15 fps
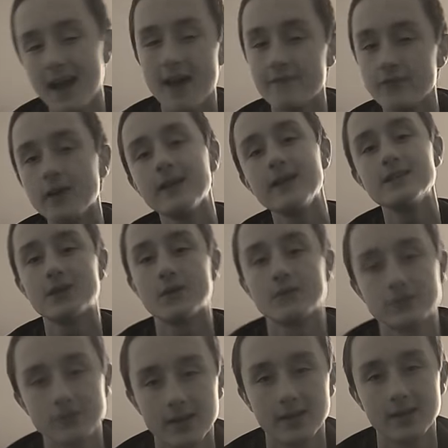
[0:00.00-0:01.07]
I feel like he's
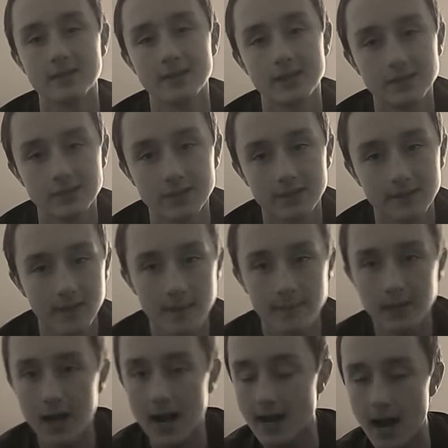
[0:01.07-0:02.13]
always trying to get attention. I
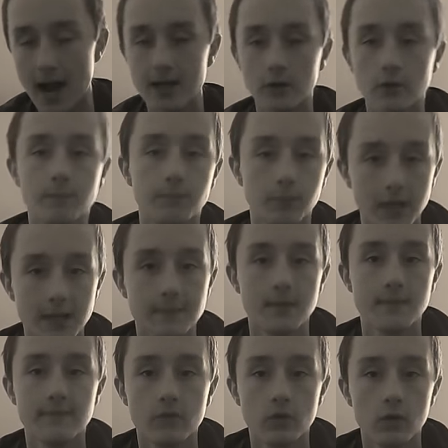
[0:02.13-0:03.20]
mean, I don't blame
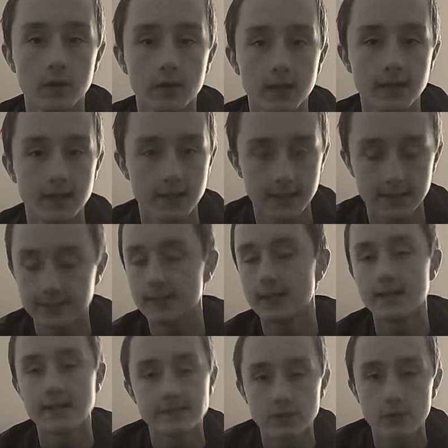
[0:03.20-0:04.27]
him for it.
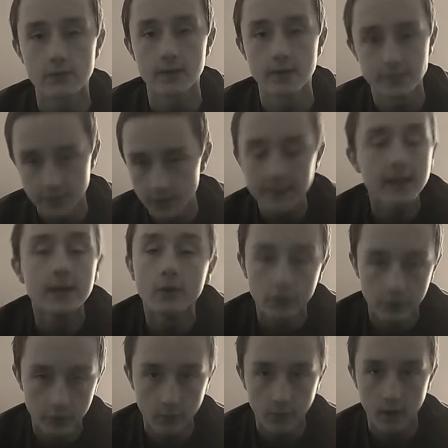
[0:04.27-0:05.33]
That's who he is. You be
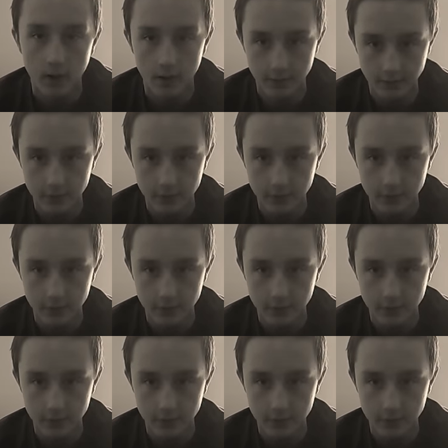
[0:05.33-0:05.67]
who you are.